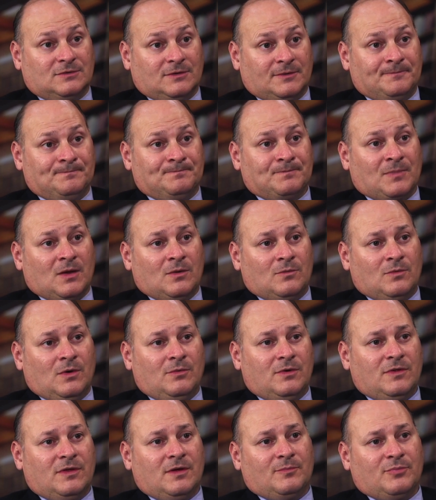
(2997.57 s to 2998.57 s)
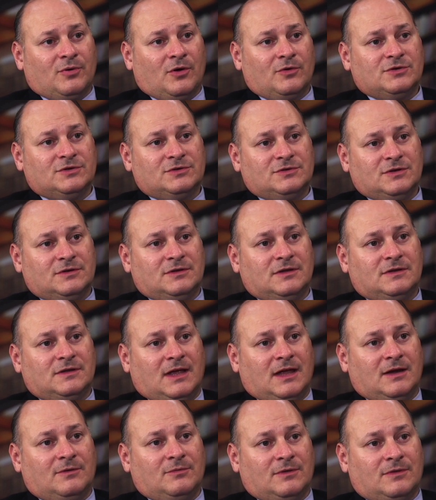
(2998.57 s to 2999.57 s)
Or what were the approaches you had to
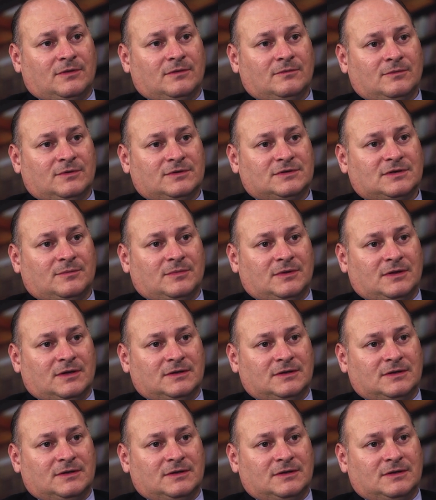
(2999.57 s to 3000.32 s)
take with some